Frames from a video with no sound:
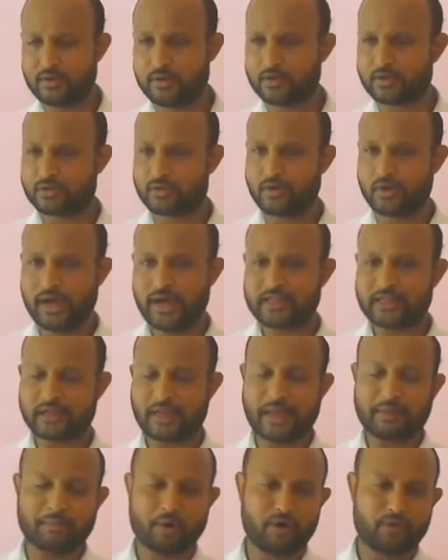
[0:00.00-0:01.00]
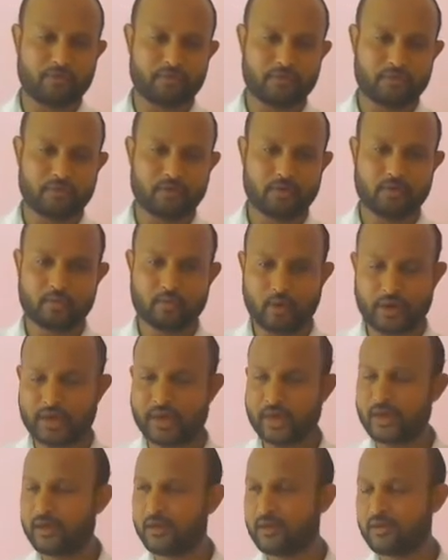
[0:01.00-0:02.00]
So at the time of
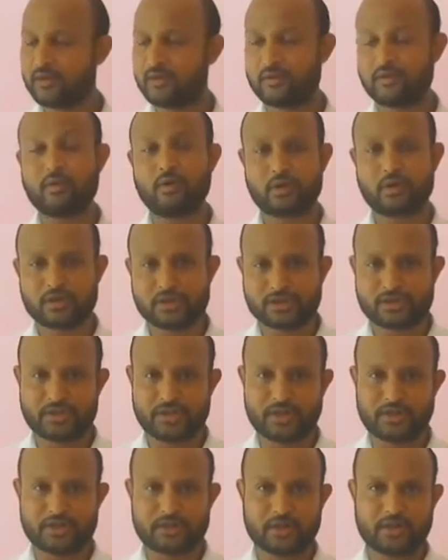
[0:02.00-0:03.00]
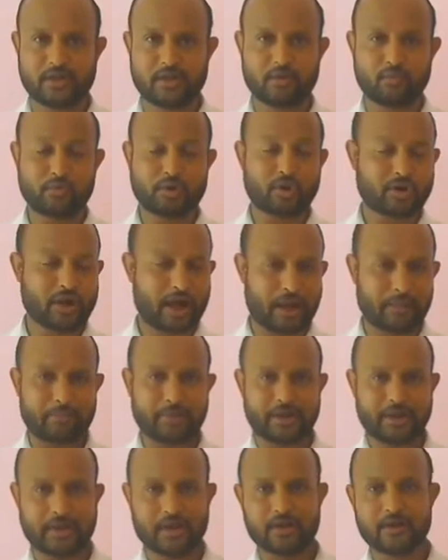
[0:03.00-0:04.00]
walking on the street without
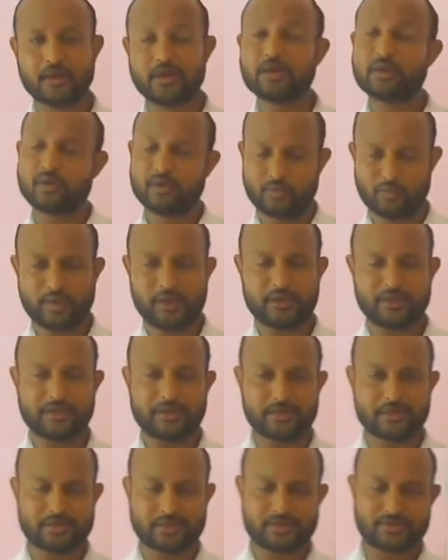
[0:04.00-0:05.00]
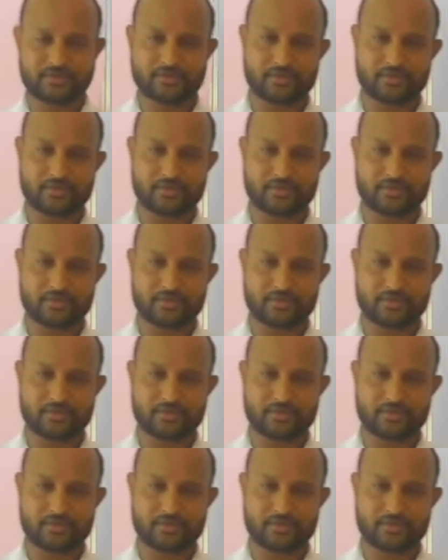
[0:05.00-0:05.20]
umbrella, when it is